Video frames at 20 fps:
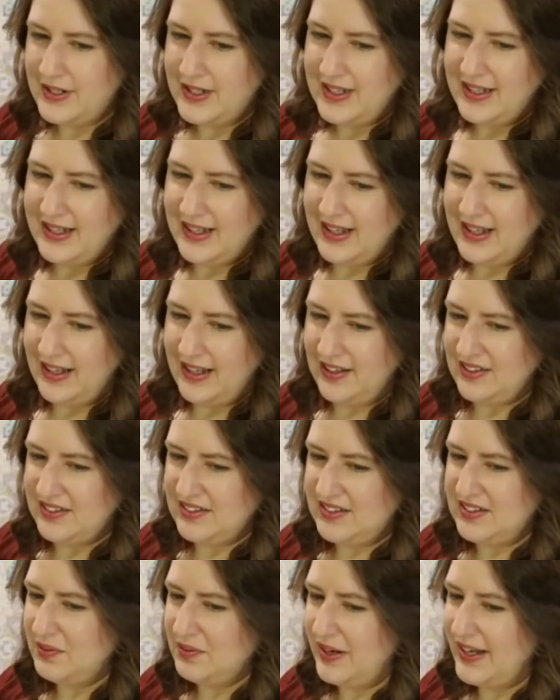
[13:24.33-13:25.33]
el
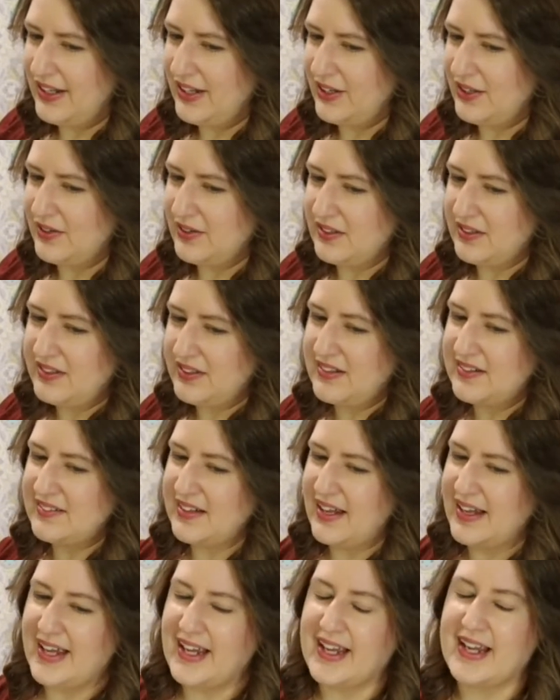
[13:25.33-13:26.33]
suelo
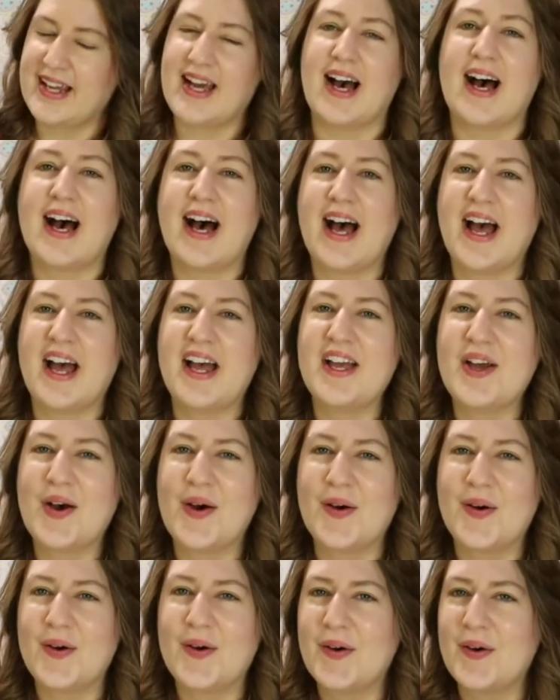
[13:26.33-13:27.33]
se
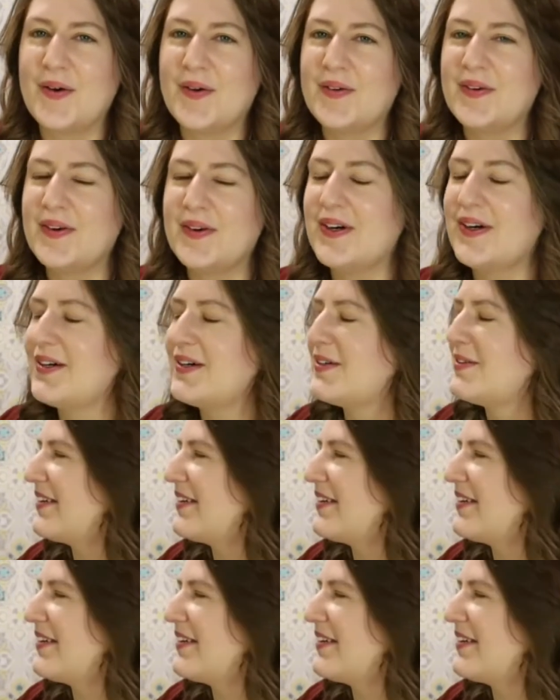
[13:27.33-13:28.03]
cayó. Oh my